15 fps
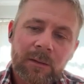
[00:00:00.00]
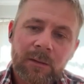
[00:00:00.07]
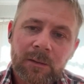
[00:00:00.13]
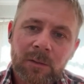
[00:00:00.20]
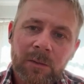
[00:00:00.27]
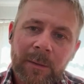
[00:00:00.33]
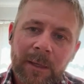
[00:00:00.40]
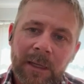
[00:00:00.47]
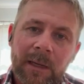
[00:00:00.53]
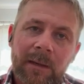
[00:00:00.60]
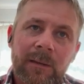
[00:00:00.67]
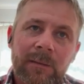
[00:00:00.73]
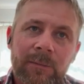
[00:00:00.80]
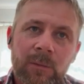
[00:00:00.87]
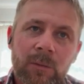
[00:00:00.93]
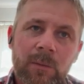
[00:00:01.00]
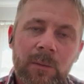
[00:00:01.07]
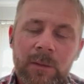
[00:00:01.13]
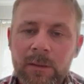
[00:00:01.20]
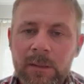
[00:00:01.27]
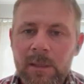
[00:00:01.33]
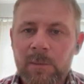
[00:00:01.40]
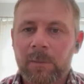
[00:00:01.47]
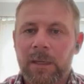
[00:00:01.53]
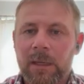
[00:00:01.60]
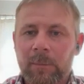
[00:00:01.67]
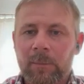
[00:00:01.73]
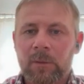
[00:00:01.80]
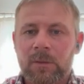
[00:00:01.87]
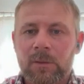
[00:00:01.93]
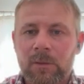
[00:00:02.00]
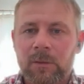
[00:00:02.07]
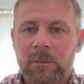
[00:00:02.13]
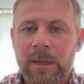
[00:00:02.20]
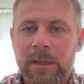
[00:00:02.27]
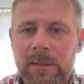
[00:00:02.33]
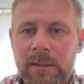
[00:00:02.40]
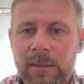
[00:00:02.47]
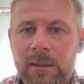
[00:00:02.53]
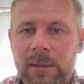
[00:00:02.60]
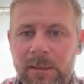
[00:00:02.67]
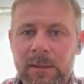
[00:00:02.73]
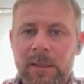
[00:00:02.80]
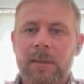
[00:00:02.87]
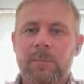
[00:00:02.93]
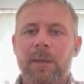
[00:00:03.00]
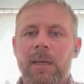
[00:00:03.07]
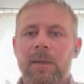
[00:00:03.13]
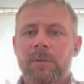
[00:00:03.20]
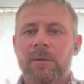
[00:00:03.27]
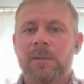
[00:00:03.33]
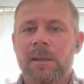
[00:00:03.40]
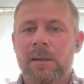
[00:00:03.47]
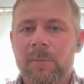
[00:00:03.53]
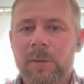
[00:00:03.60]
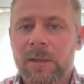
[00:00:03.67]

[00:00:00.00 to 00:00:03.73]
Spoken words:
not sure about going forward, I just pick up on two reins until they take a backward step,